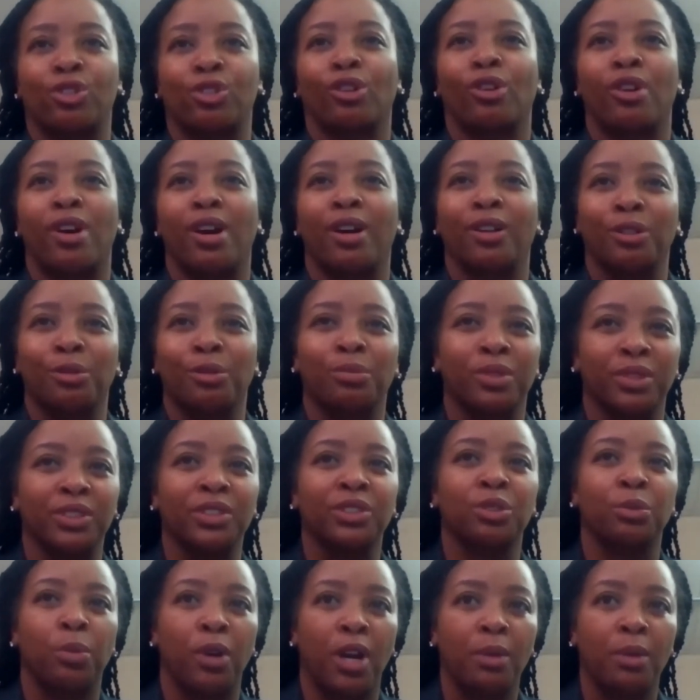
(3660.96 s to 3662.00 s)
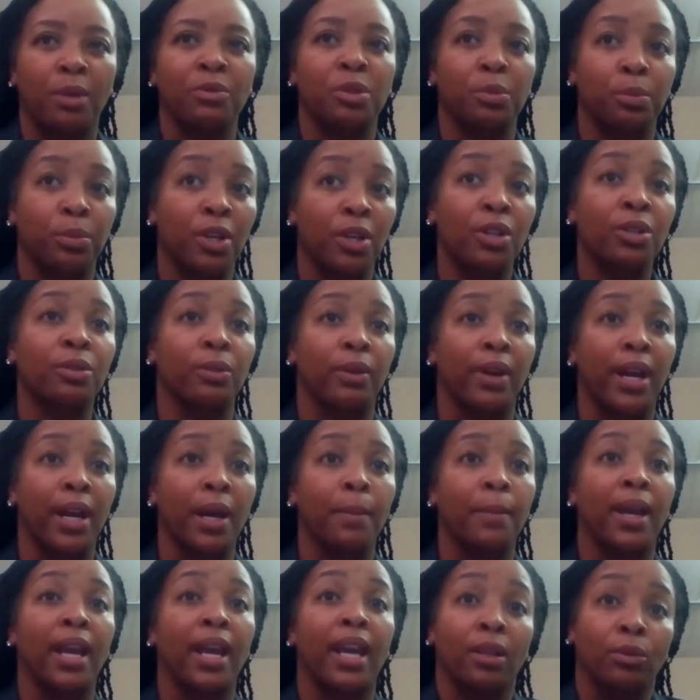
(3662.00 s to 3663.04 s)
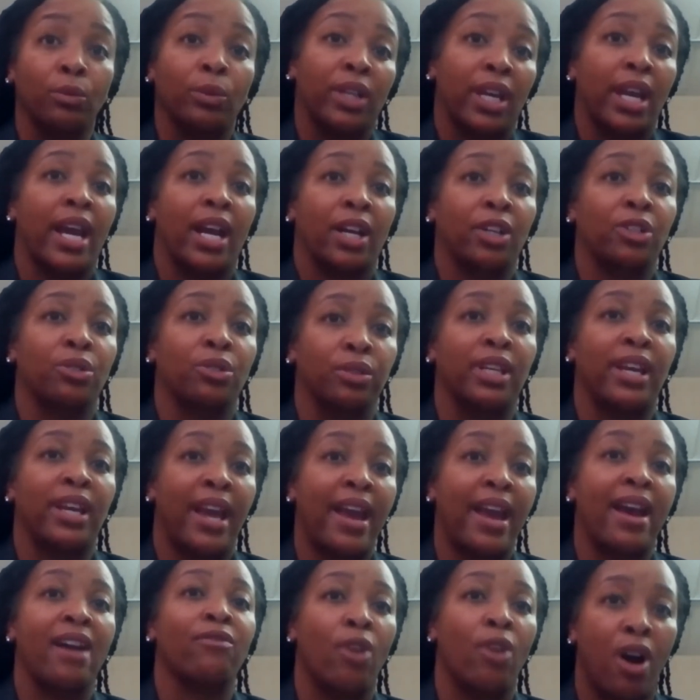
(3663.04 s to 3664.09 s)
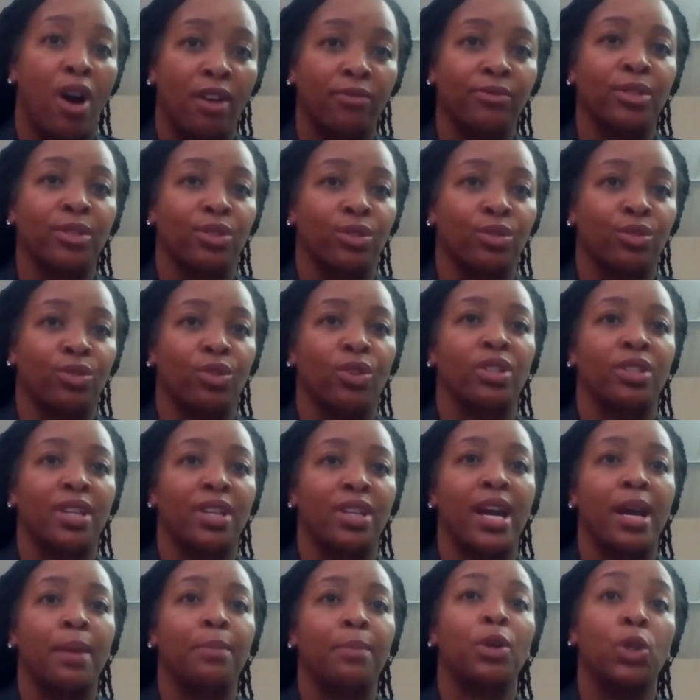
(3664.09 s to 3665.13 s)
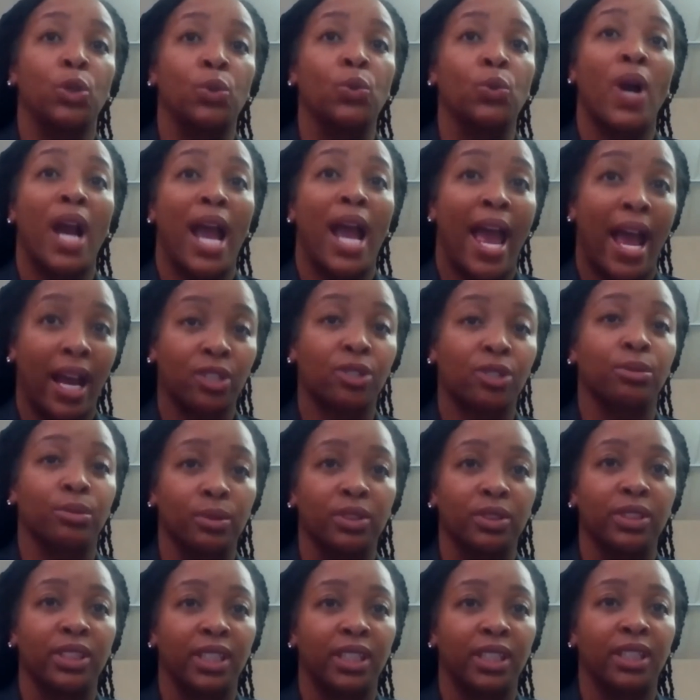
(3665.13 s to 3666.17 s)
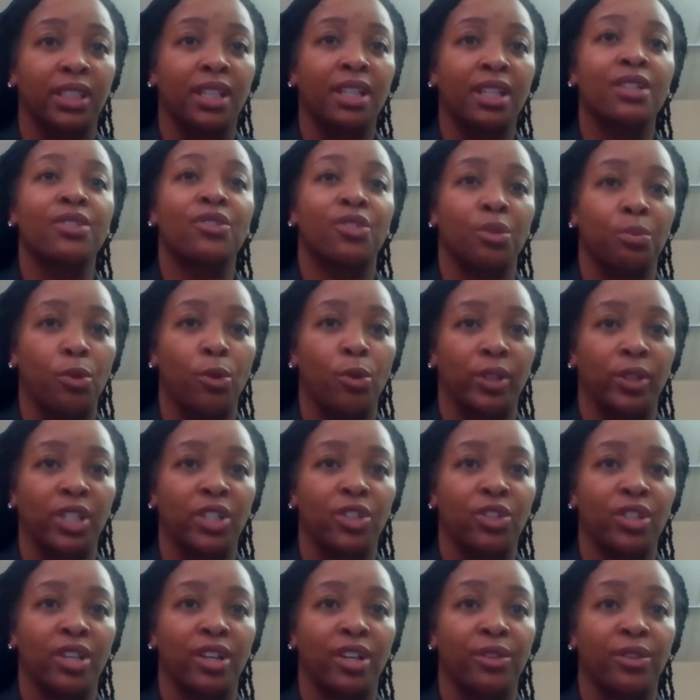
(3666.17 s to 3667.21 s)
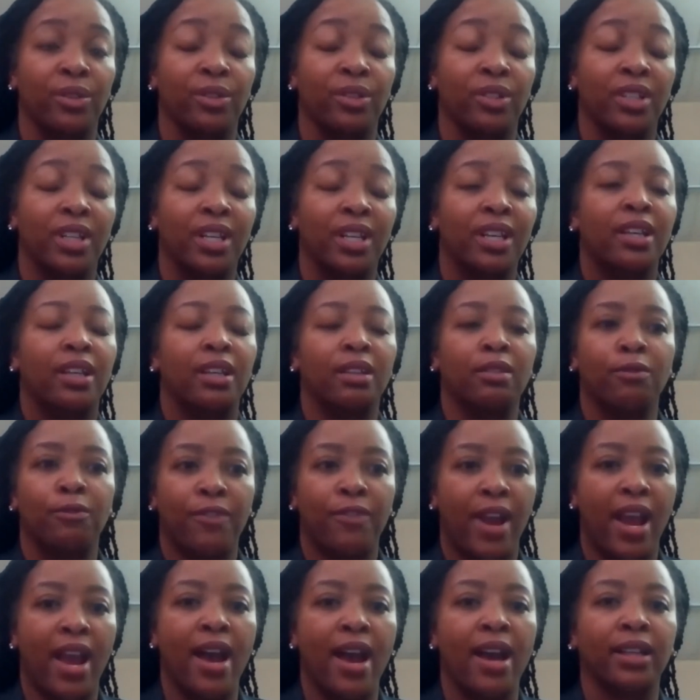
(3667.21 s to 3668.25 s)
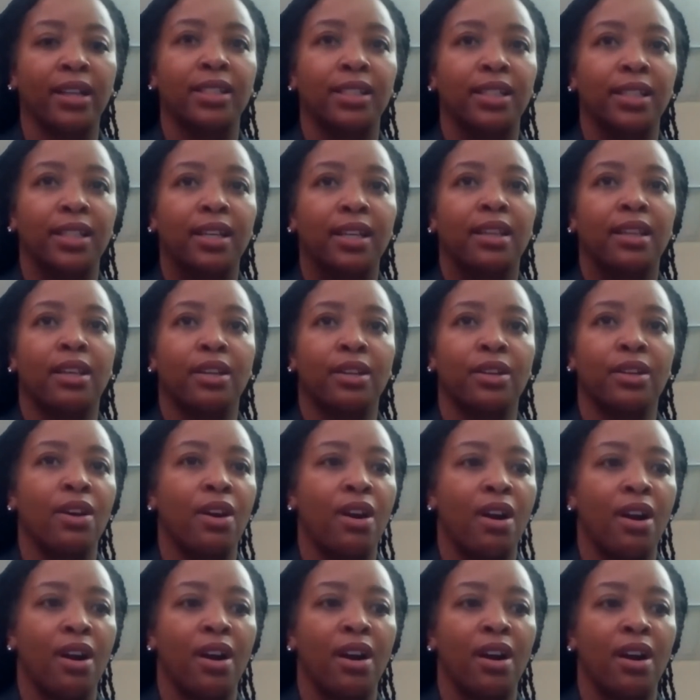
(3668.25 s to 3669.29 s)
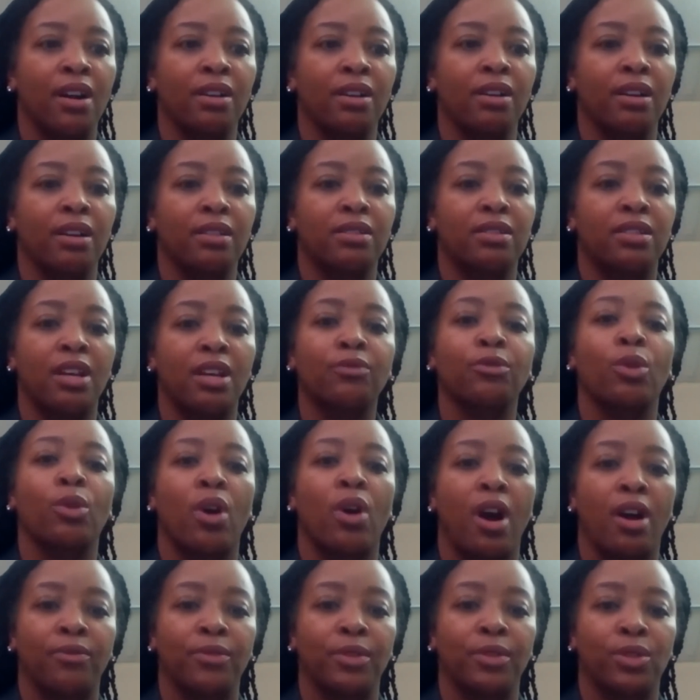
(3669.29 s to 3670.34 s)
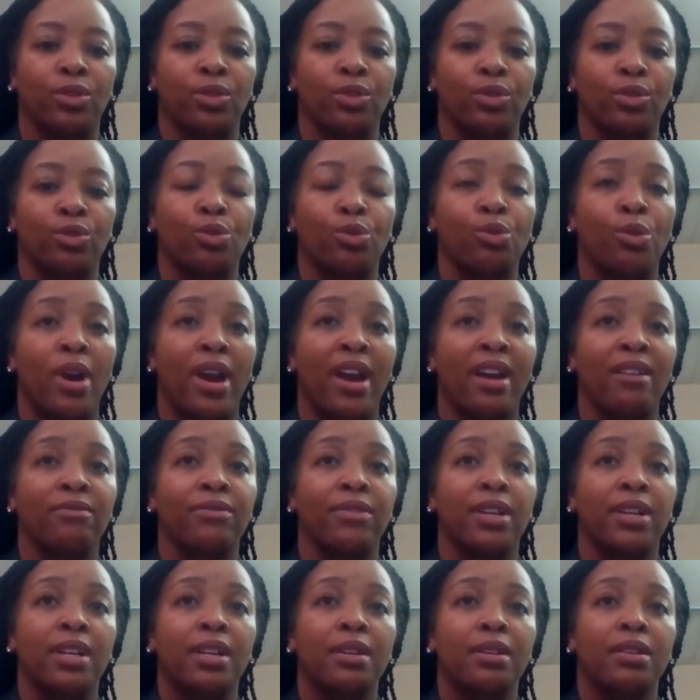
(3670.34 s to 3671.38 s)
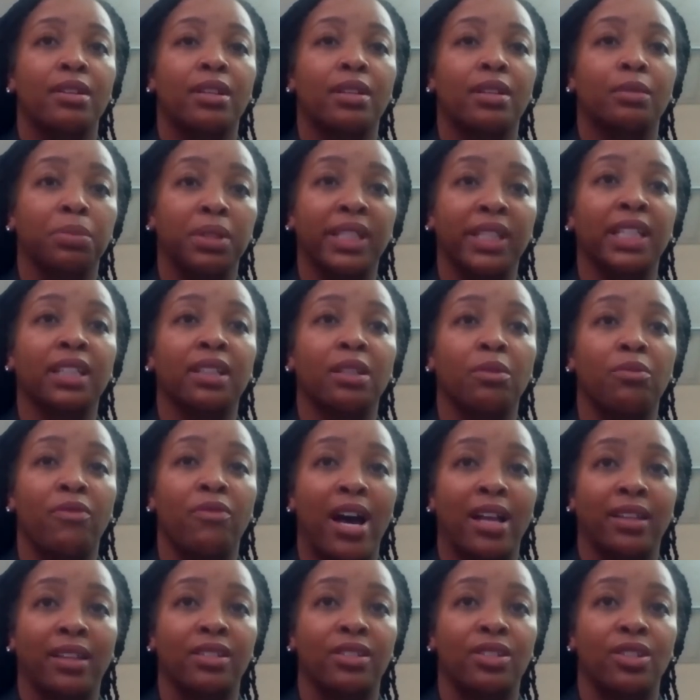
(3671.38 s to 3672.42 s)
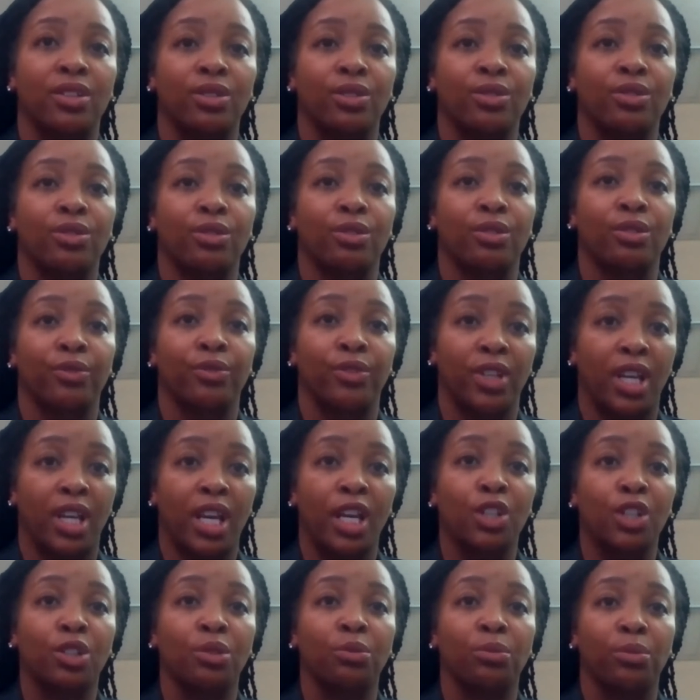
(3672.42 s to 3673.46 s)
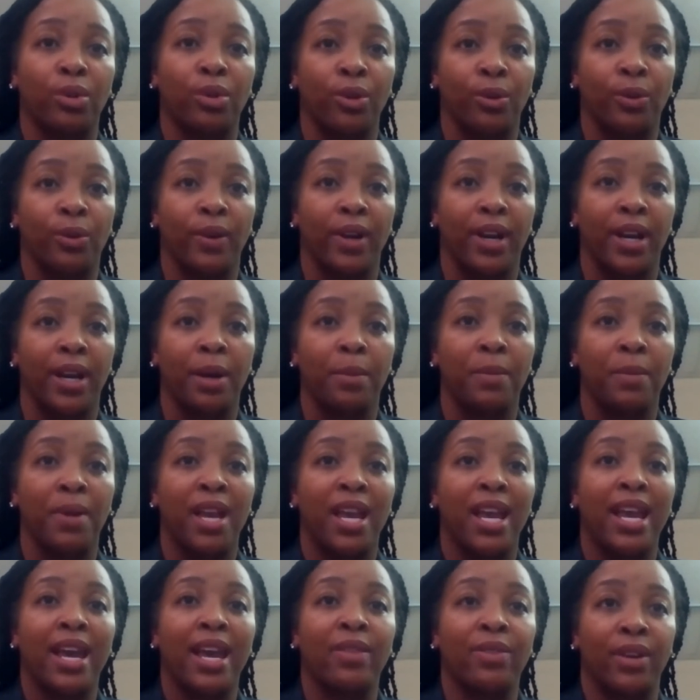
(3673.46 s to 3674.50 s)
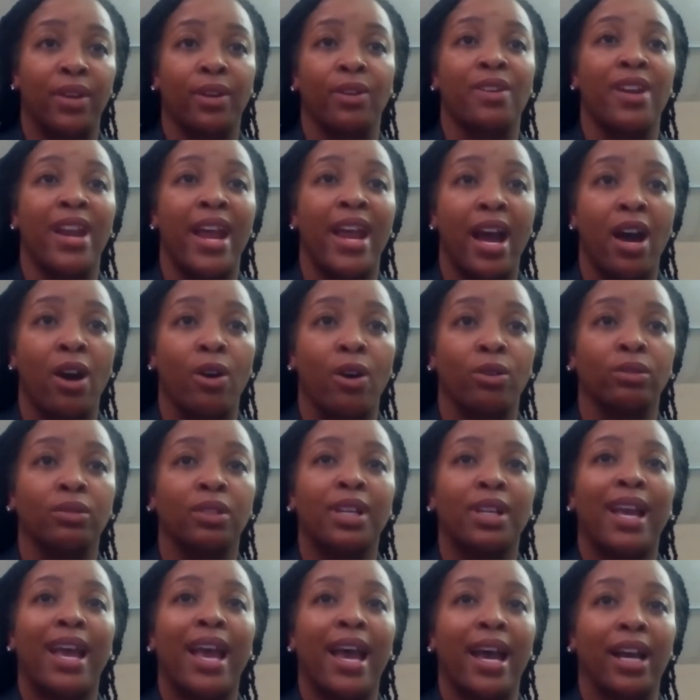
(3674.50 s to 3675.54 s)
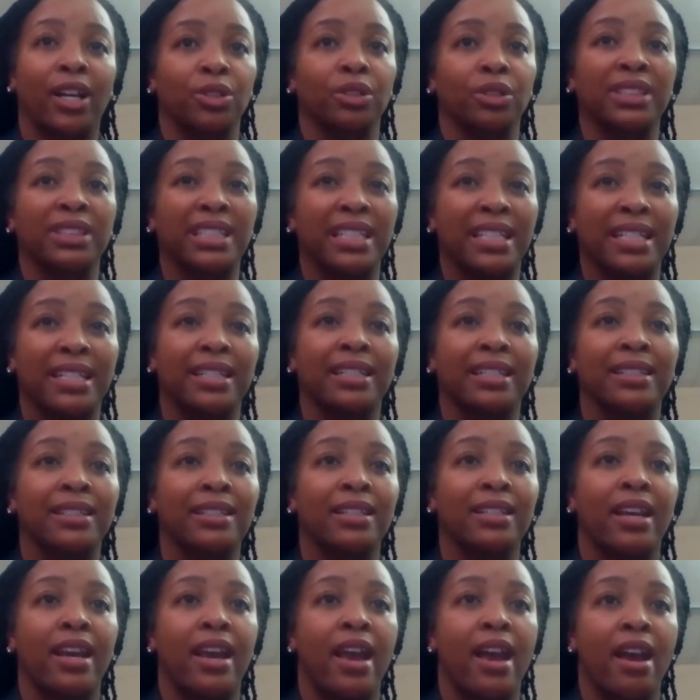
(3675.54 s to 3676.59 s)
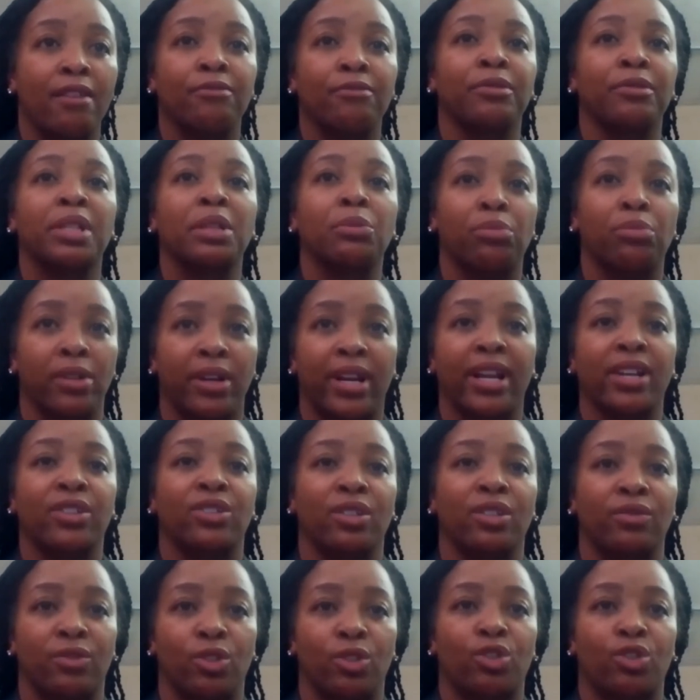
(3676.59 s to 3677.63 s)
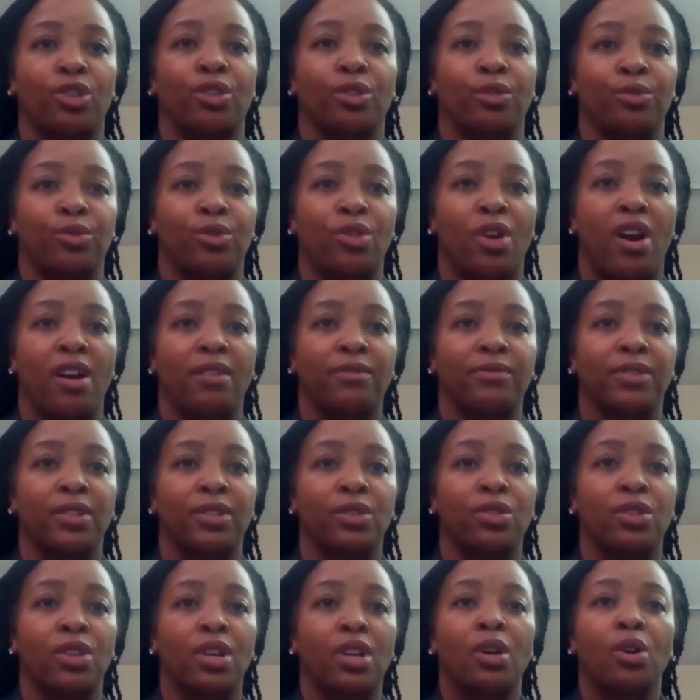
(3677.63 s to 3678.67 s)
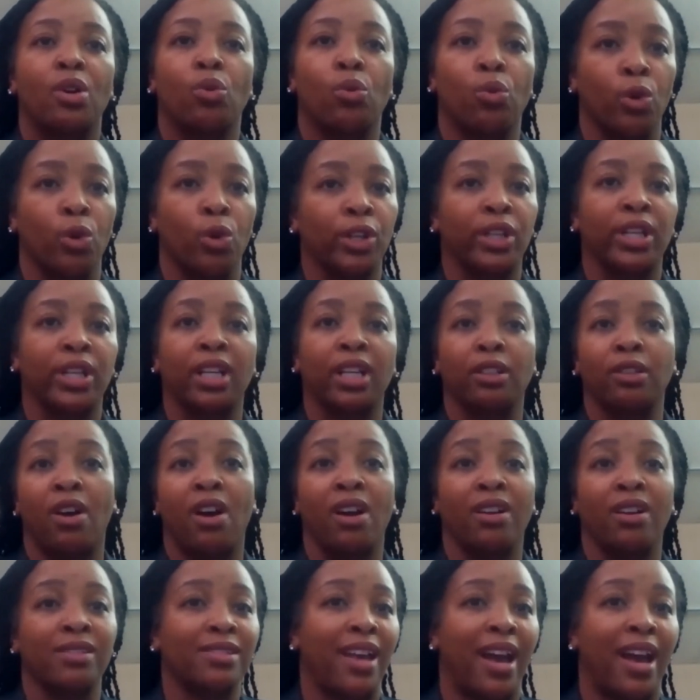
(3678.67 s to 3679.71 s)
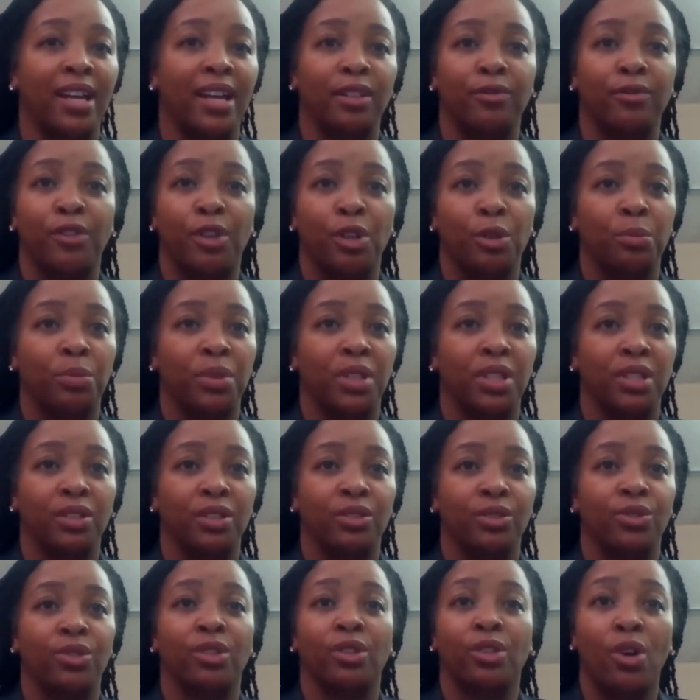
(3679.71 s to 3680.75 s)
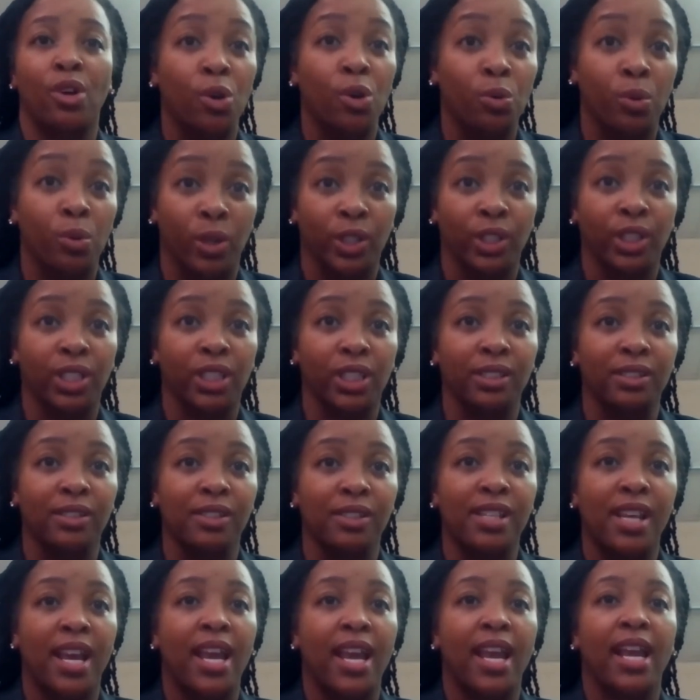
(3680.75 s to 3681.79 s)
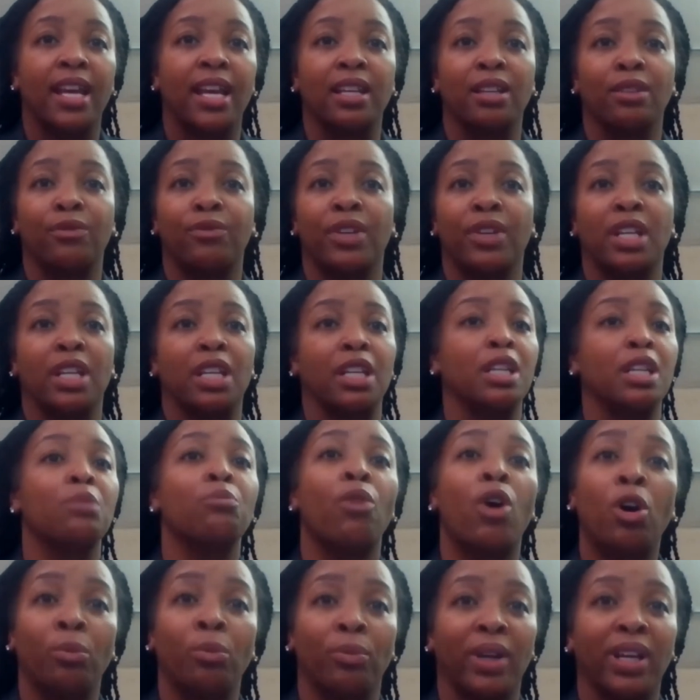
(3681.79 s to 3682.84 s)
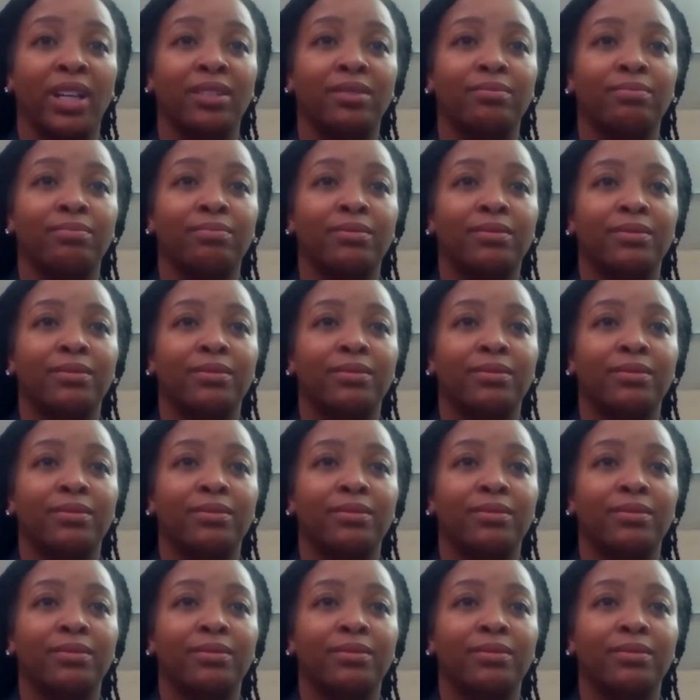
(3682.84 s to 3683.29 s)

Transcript: the Chicago Police Department's program, and we actually have officers on tap who actually support each other. In fact, there are several officers who have completed the volunteer certification program, and they are now actually in every branch of the sheriff's office, working alongside of their peers and coworkers. And if at any moment